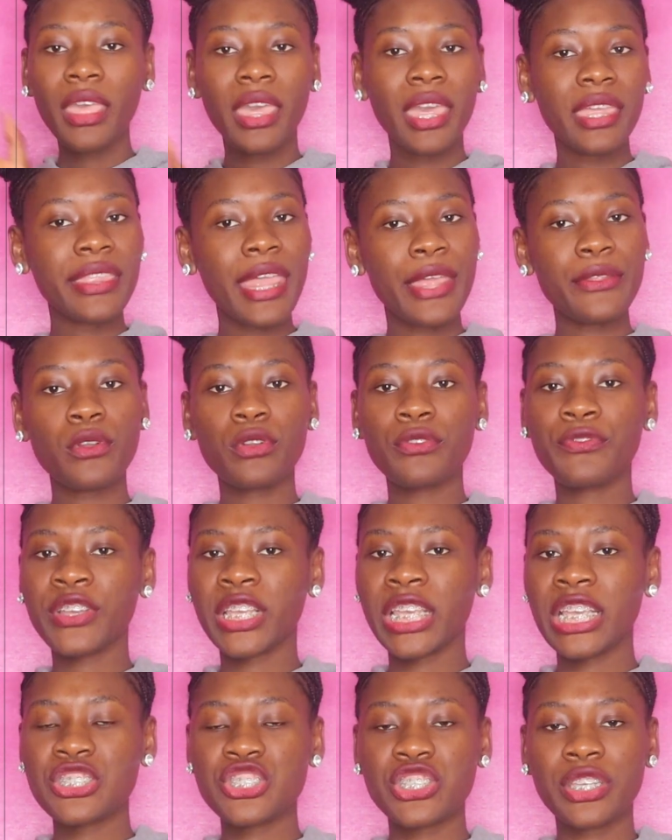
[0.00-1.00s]
Hit that
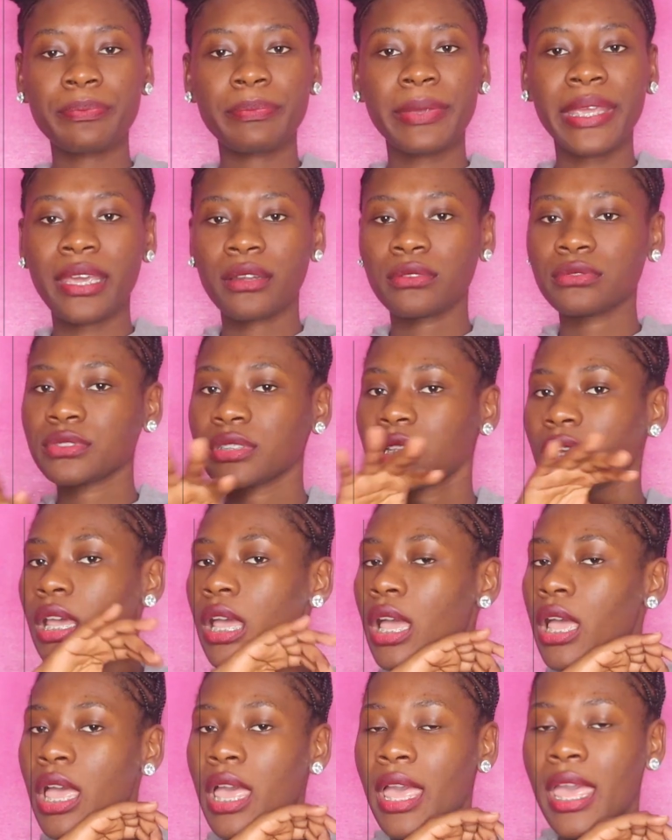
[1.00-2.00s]
notification bell
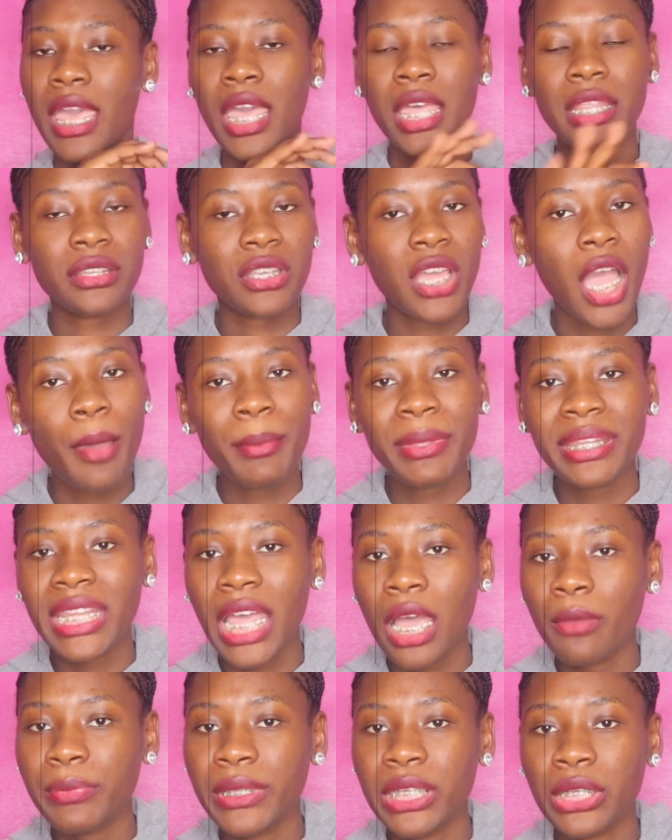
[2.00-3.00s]
and comment
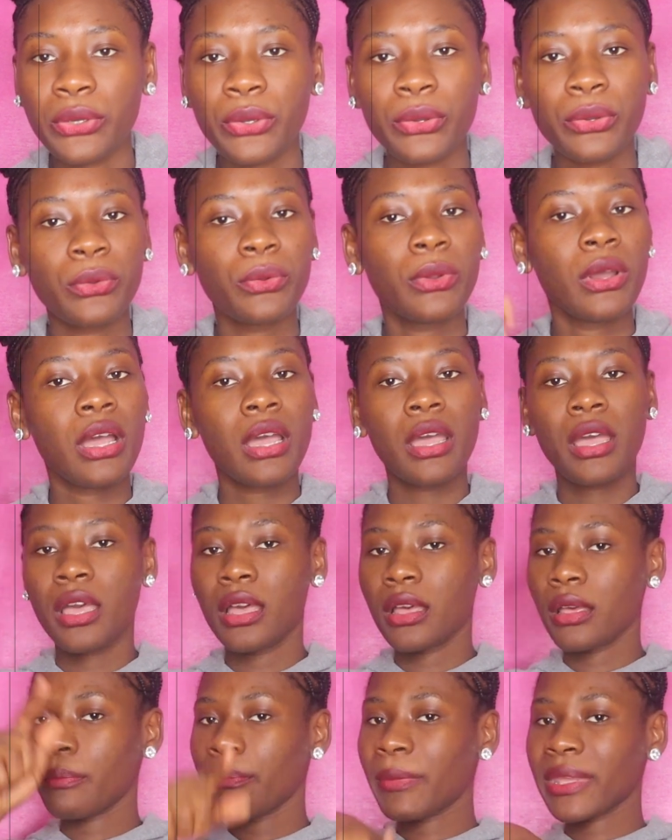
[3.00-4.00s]
down below.
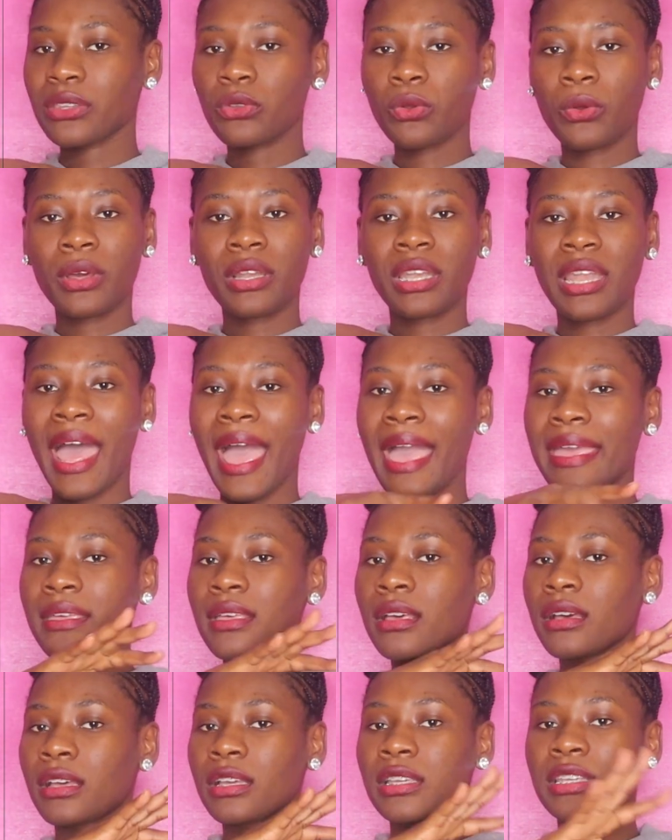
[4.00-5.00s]
Mettez un
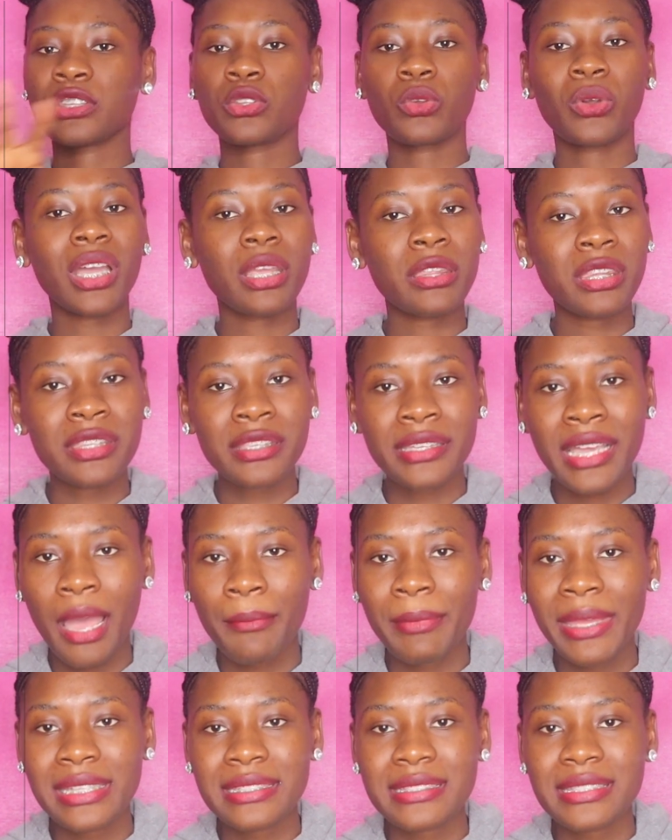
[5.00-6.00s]
like, quittez un petit
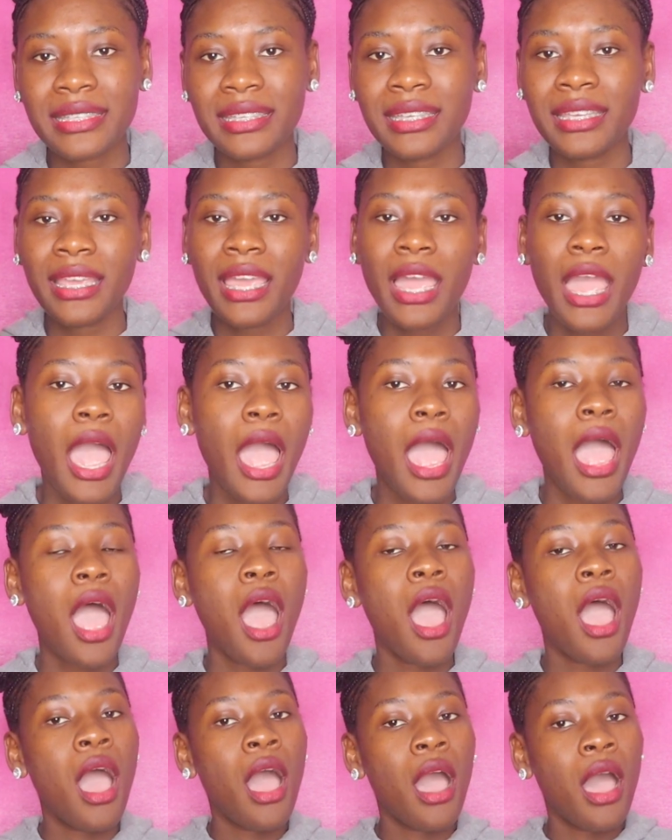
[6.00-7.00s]
commenté.
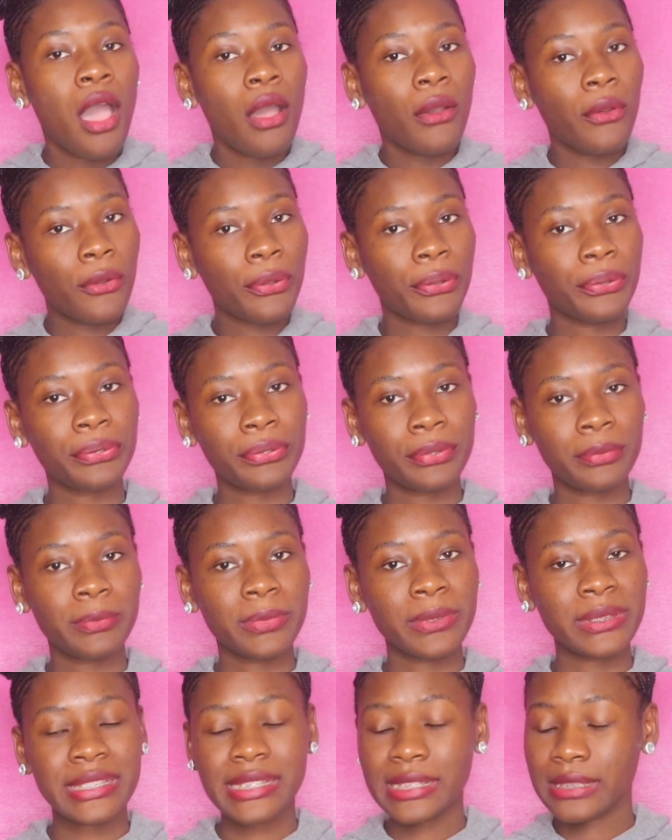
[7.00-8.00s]
Ouh,
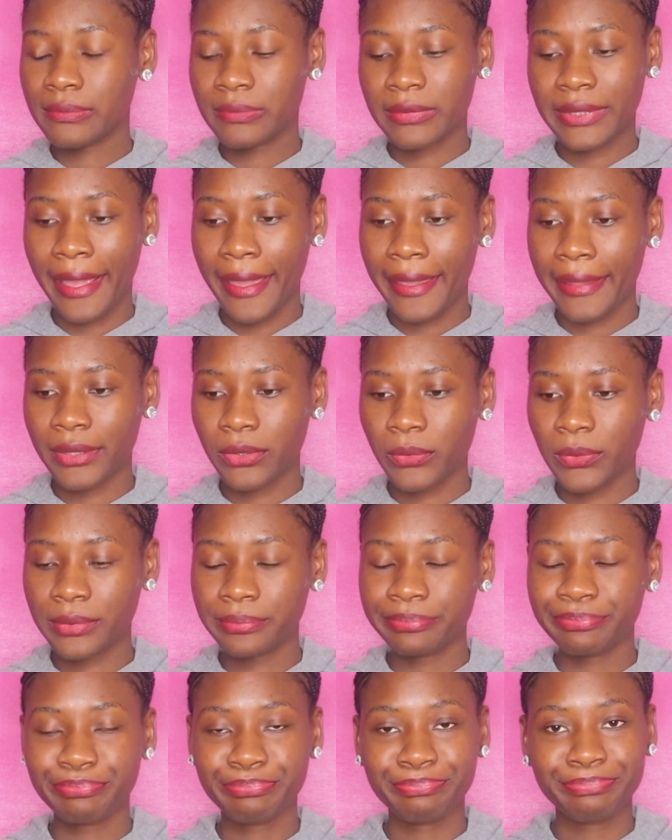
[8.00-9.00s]
vous êtes tired,
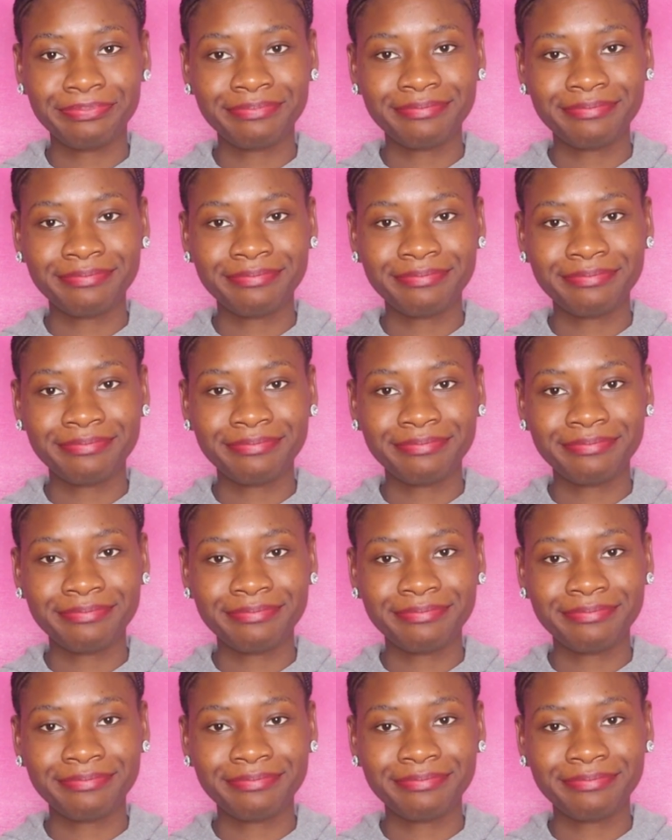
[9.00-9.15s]
oui.